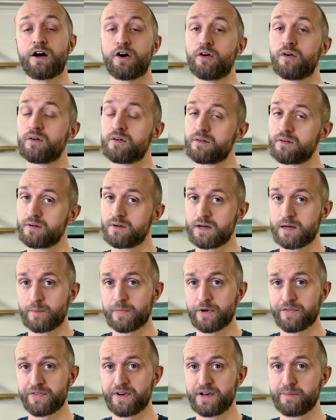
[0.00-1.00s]
Now,
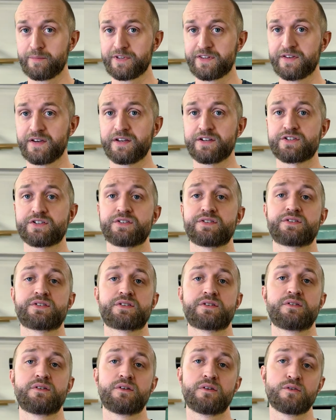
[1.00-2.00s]
about the
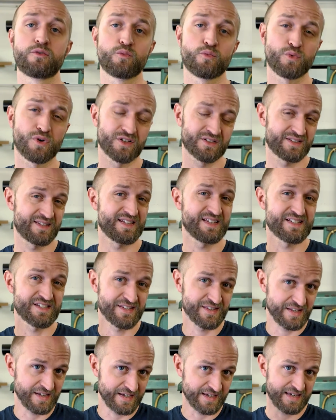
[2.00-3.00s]
limitations. What
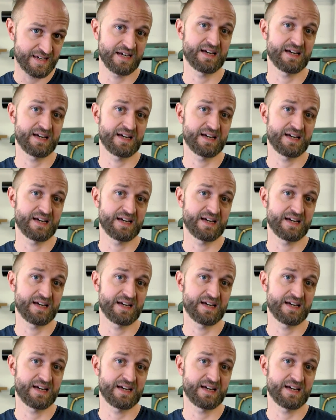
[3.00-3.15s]
this thing